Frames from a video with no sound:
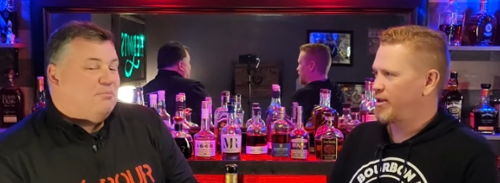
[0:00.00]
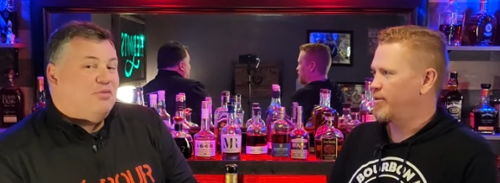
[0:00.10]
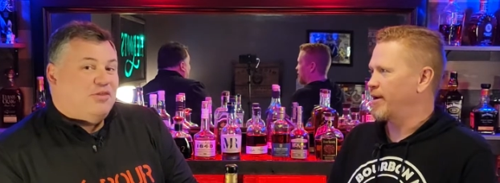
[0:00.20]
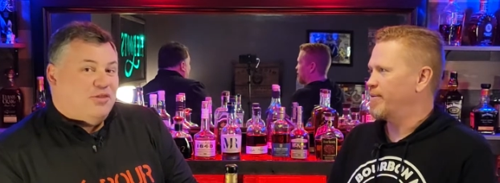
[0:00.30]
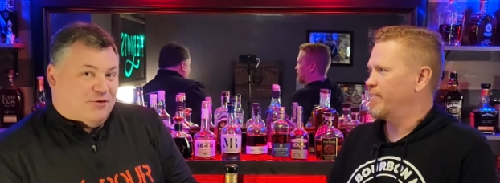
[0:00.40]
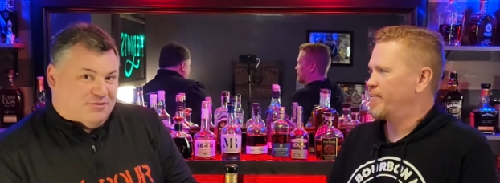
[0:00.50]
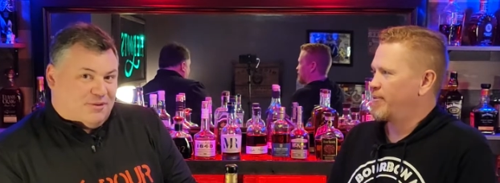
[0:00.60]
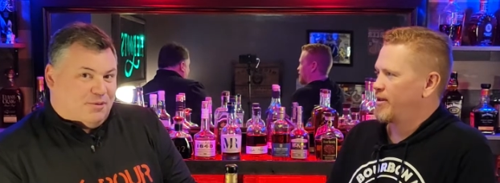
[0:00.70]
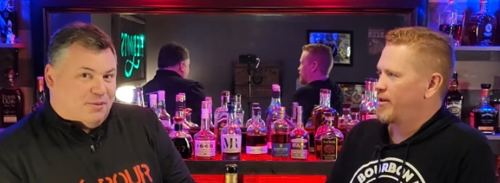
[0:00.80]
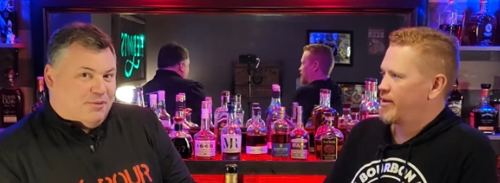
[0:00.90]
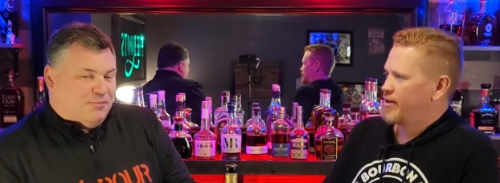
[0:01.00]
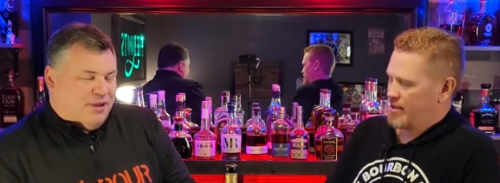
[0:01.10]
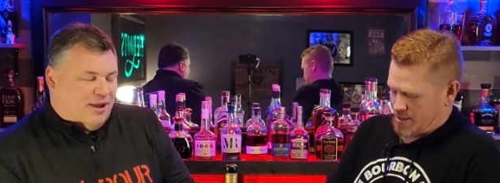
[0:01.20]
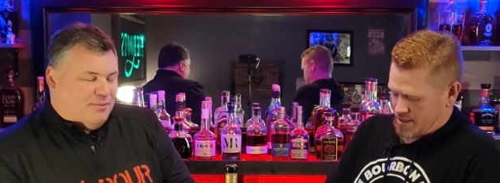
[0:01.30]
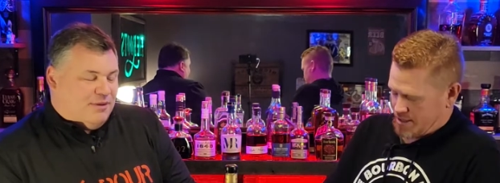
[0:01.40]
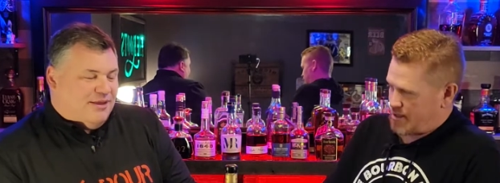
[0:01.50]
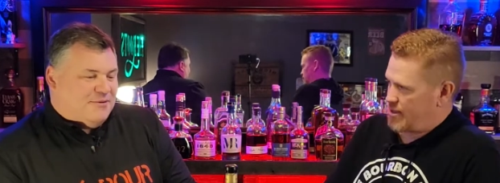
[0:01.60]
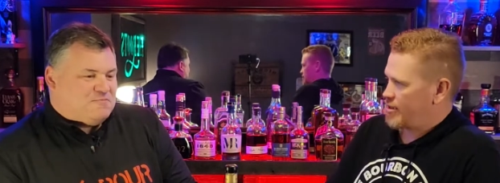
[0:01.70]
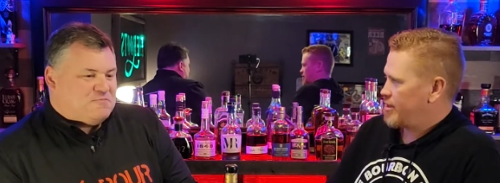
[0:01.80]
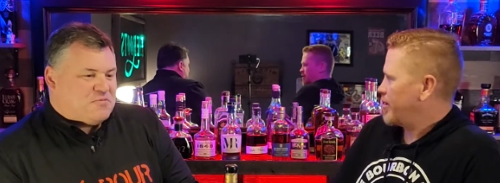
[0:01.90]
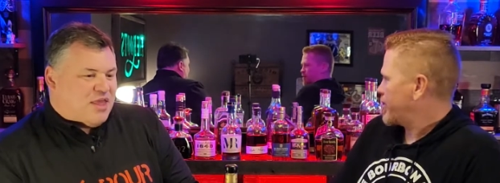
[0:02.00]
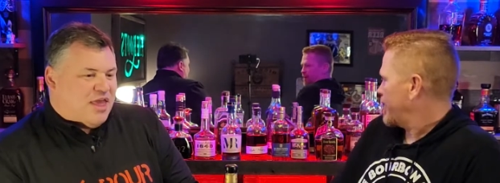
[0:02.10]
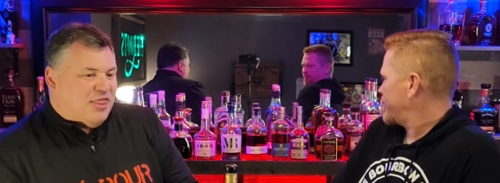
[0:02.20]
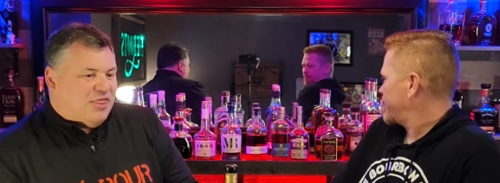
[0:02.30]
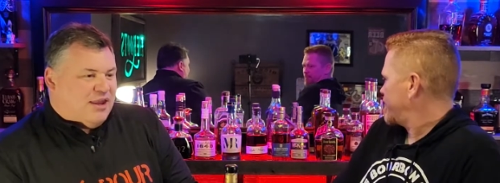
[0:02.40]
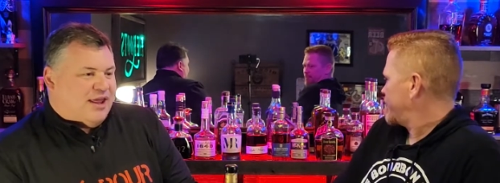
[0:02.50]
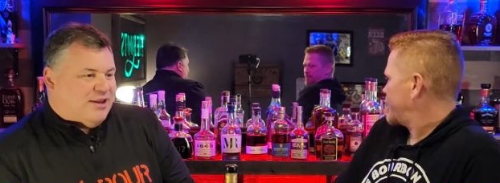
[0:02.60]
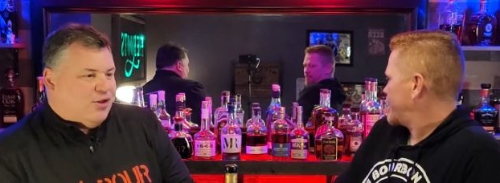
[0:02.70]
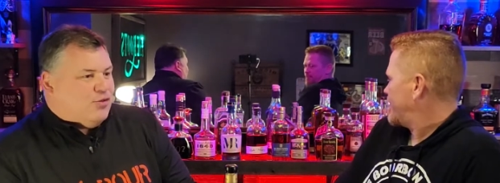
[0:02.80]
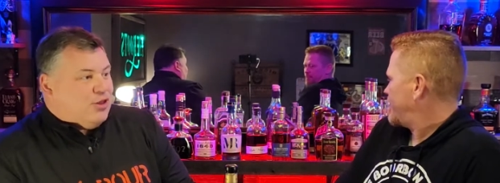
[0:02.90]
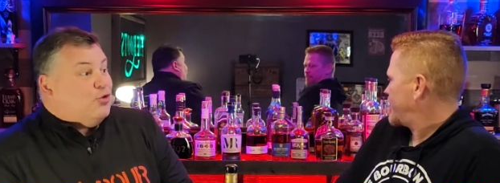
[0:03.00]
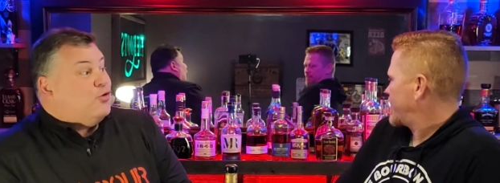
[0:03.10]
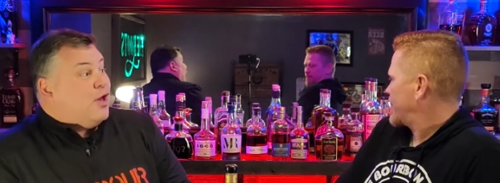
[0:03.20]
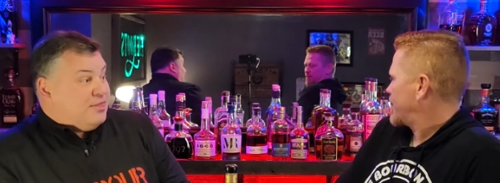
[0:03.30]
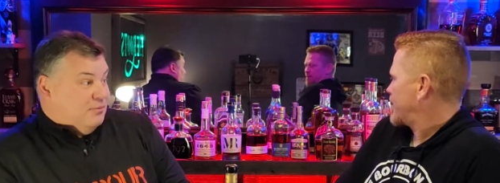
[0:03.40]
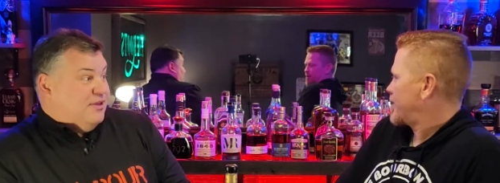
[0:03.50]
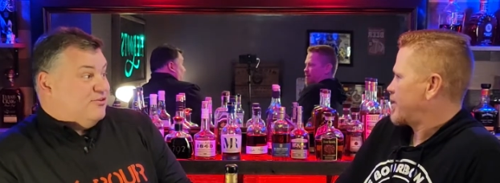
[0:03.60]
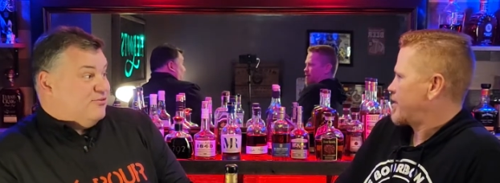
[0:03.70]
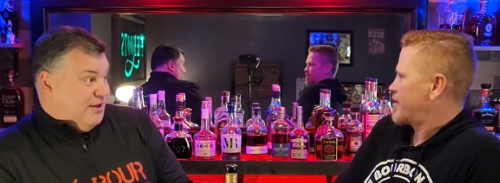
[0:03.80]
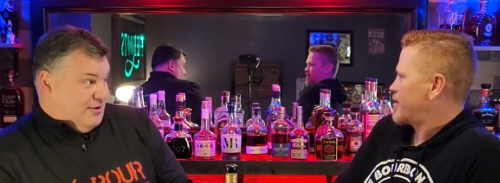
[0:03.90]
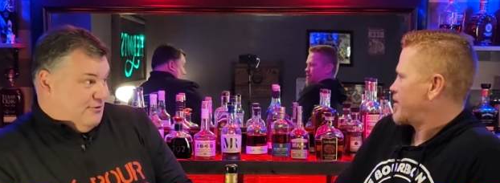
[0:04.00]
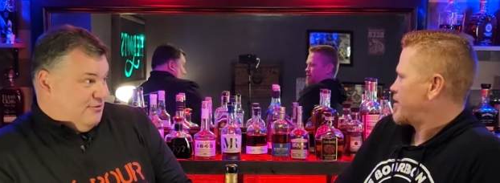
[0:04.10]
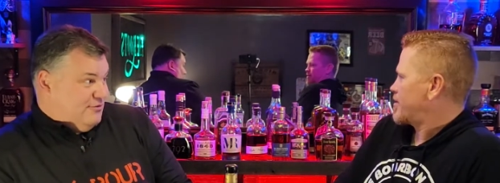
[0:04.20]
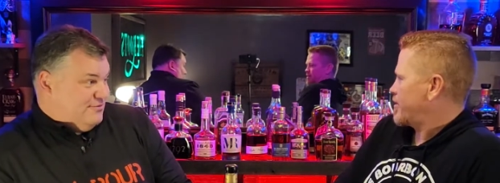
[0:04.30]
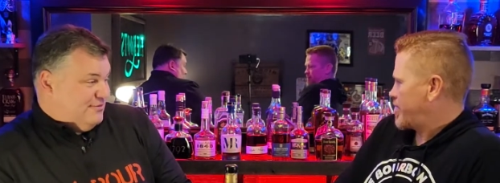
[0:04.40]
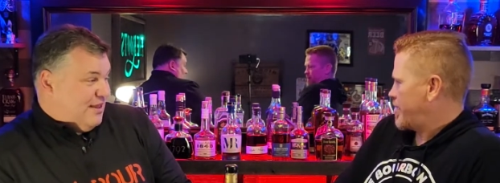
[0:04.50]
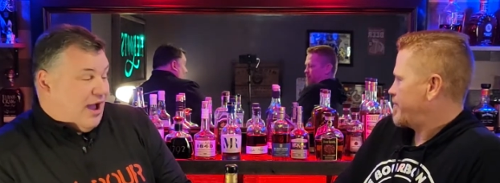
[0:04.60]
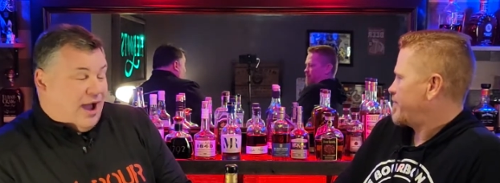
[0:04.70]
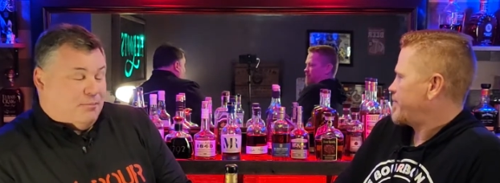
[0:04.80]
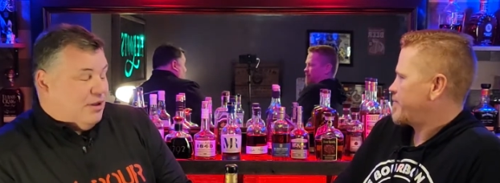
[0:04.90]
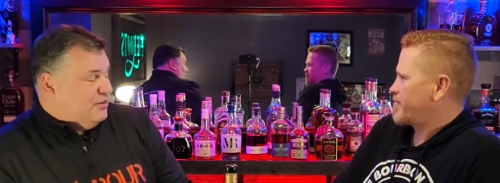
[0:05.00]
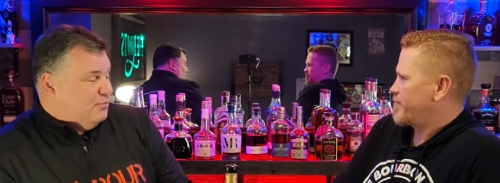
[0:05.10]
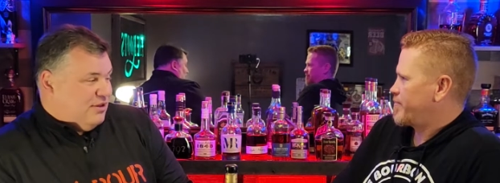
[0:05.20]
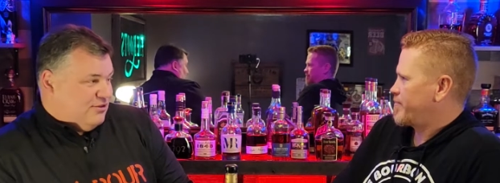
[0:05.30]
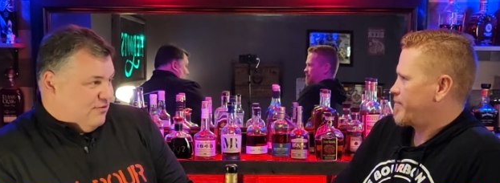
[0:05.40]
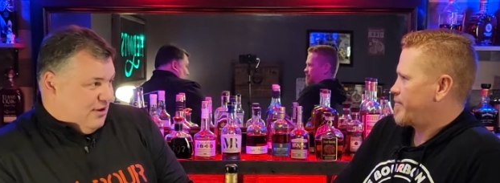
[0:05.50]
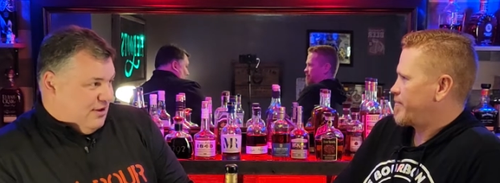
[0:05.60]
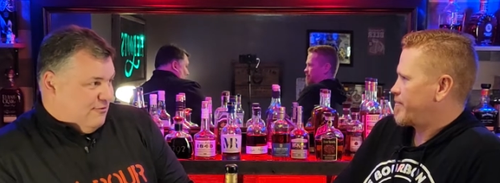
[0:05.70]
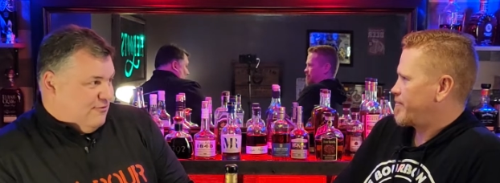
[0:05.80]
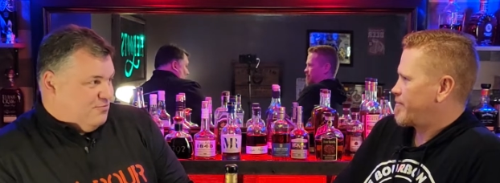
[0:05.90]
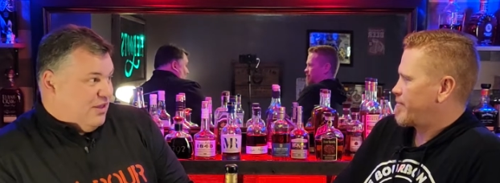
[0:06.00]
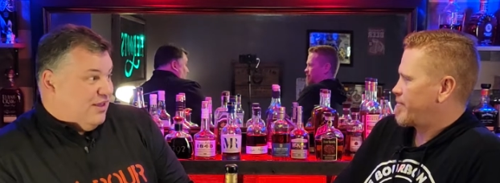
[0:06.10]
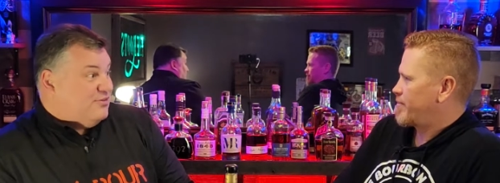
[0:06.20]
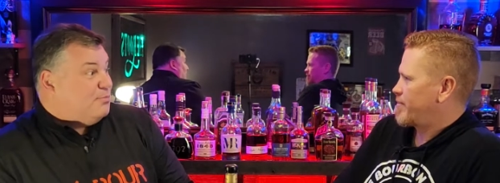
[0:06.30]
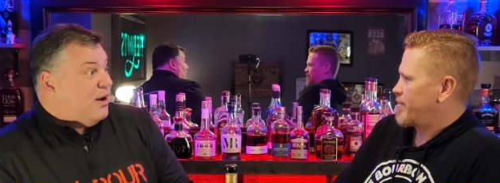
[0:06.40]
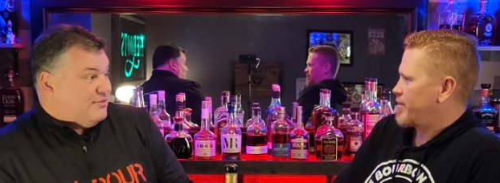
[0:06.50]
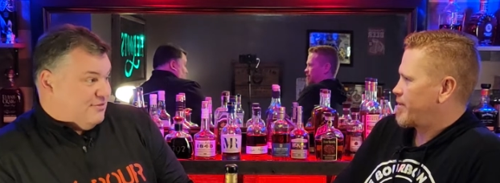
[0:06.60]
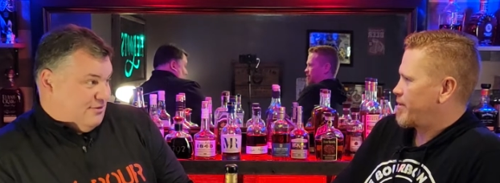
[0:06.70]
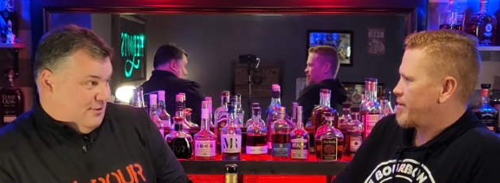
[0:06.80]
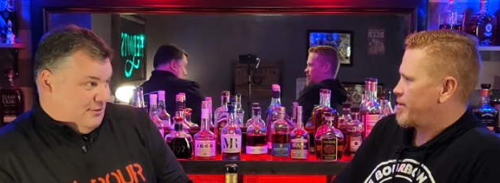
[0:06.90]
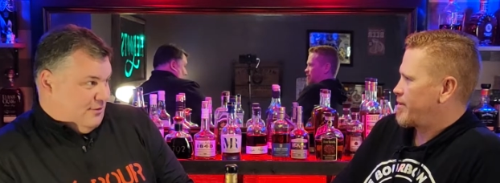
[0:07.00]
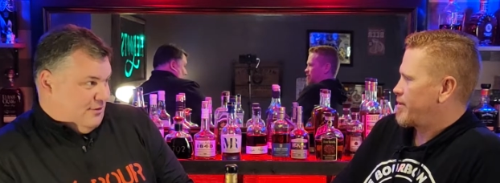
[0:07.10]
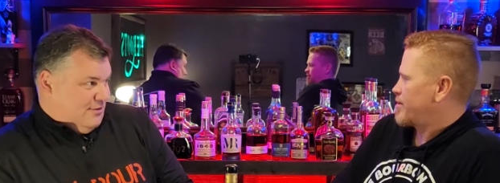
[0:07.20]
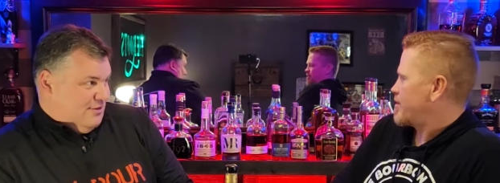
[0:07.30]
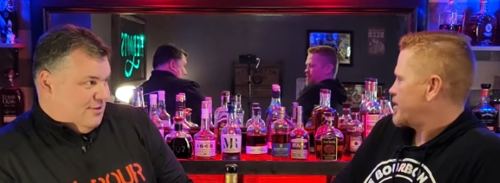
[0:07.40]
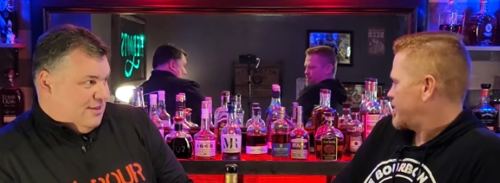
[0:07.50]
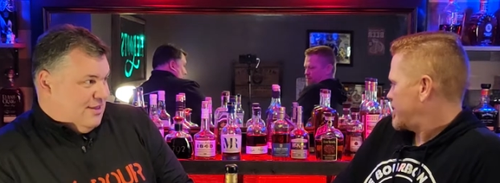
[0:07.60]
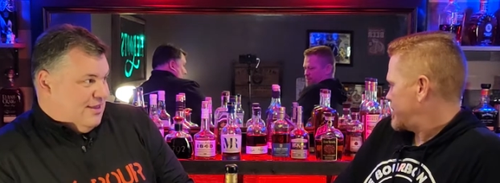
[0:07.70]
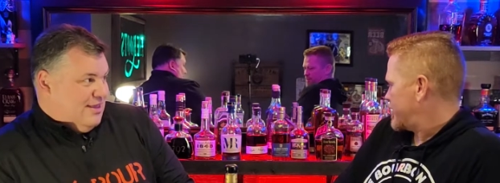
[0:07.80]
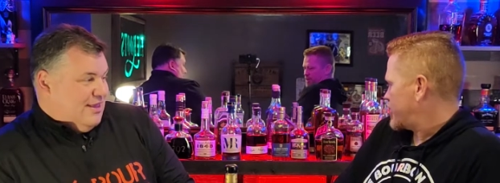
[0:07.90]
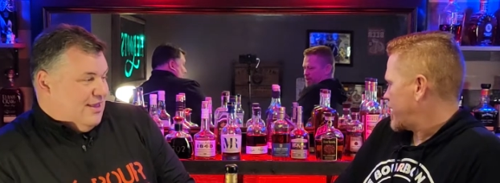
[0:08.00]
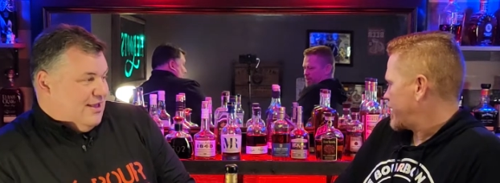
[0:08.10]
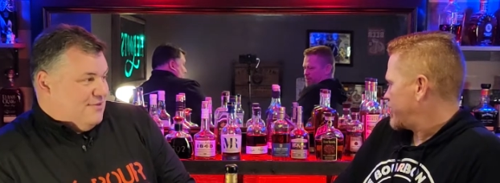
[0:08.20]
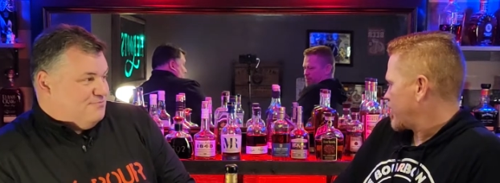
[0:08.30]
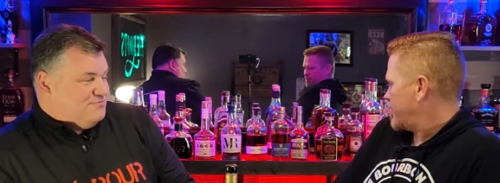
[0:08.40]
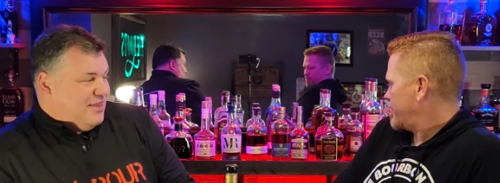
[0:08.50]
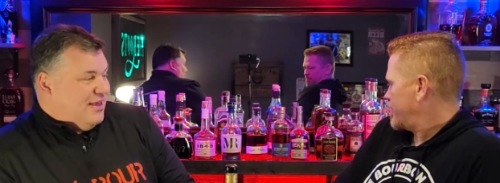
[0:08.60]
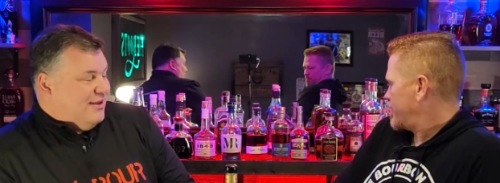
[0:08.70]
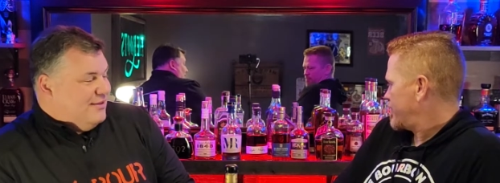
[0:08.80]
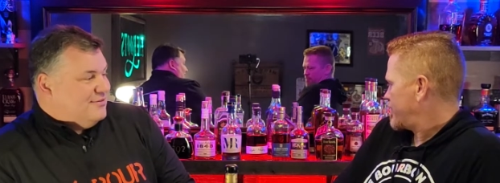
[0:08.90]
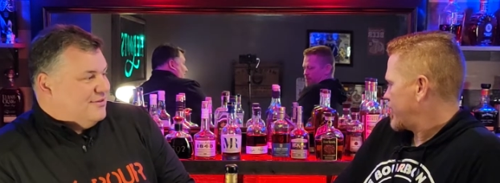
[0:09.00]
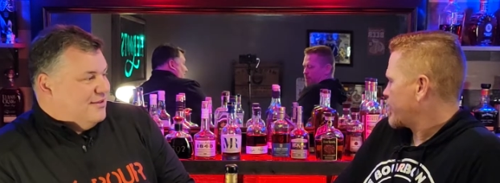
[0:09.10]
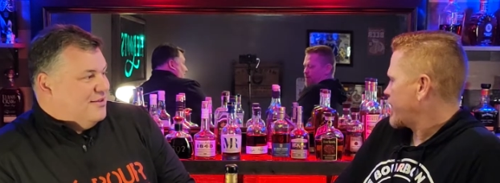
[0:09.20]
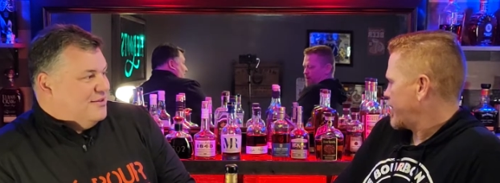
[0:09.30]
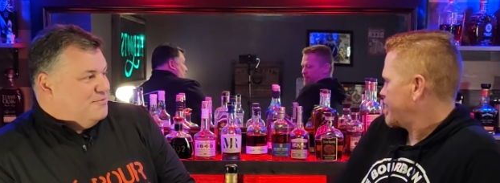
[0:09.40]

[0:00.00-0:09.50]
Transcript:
Speaker 1: a, you want. There is a bourbon behind me. Okay. That I know that you're not the biggest fan of. Okay. I'm not the biggest fan of. It's pot stilled. Is it Johnny Drum? It is. Okay.